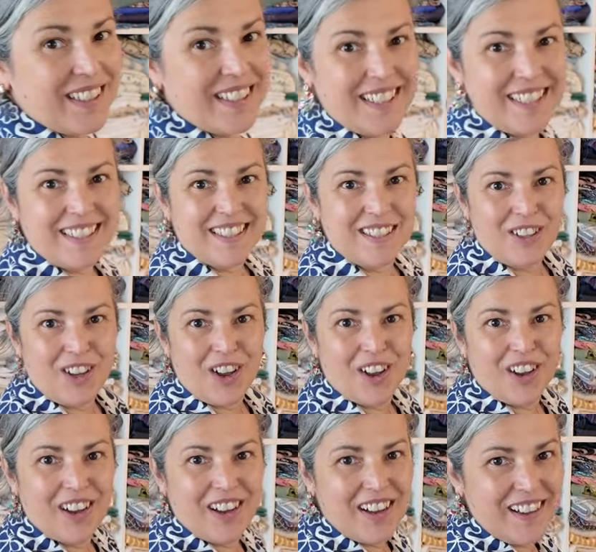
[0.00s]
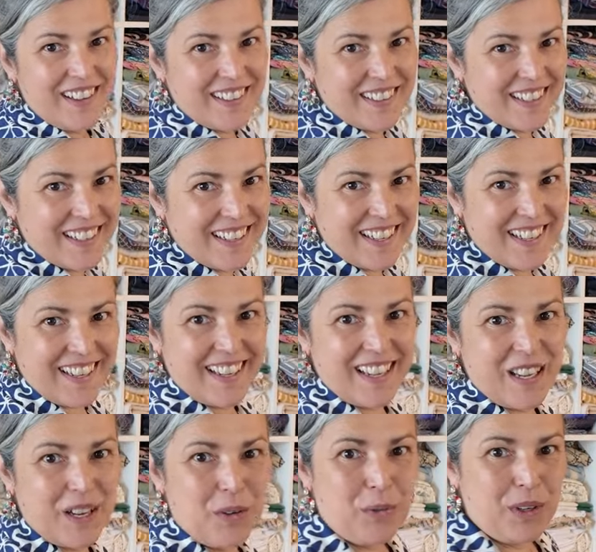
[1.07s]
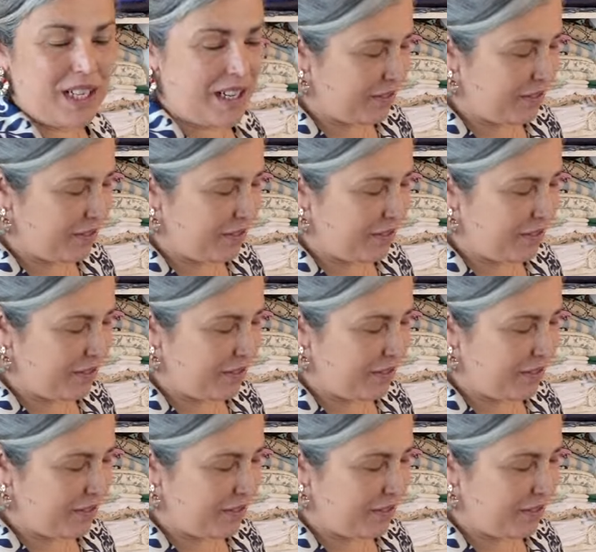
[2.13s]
this is her. What